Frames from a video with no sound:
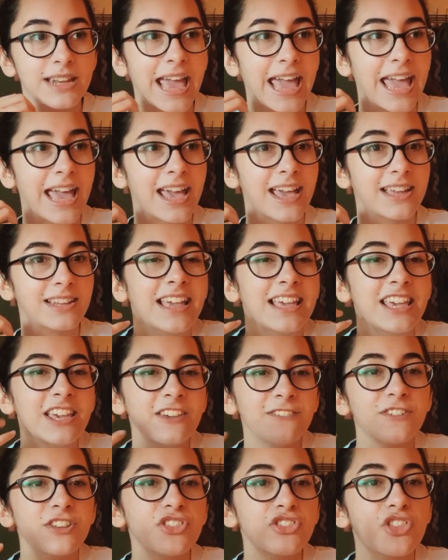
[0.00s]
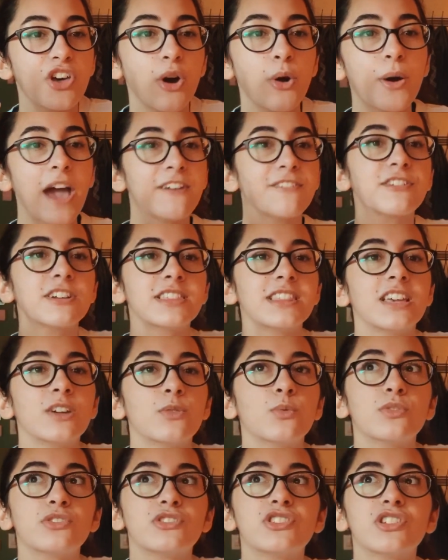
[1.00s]
And even though
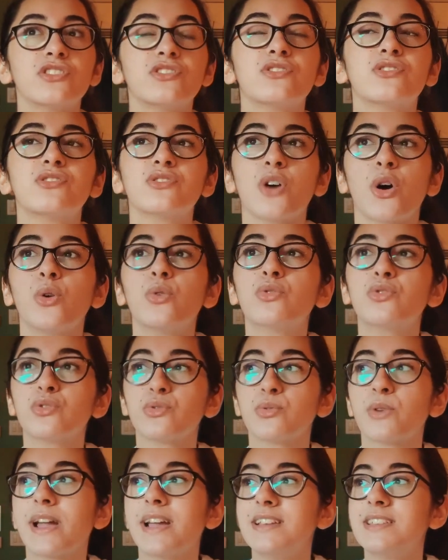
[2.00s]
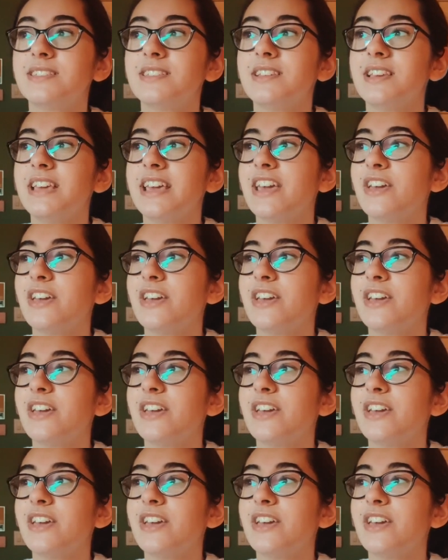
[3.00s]
everything was just so crazy,